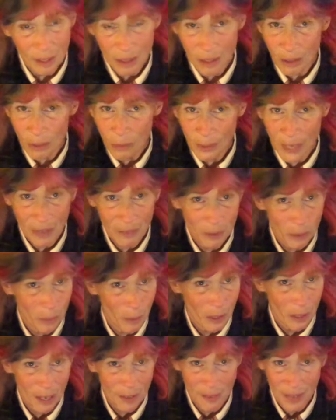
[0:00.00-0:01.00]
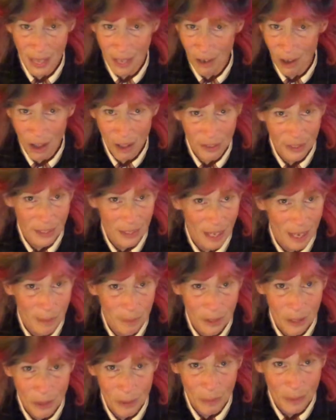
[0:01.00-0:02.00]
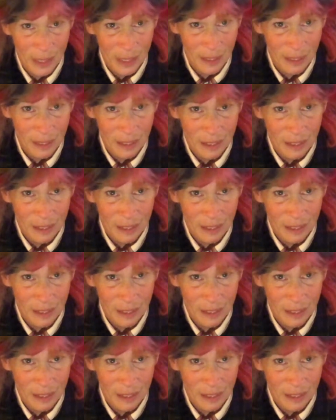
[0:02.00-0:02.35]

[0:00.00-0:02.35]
We have to work on that all the time, don't we?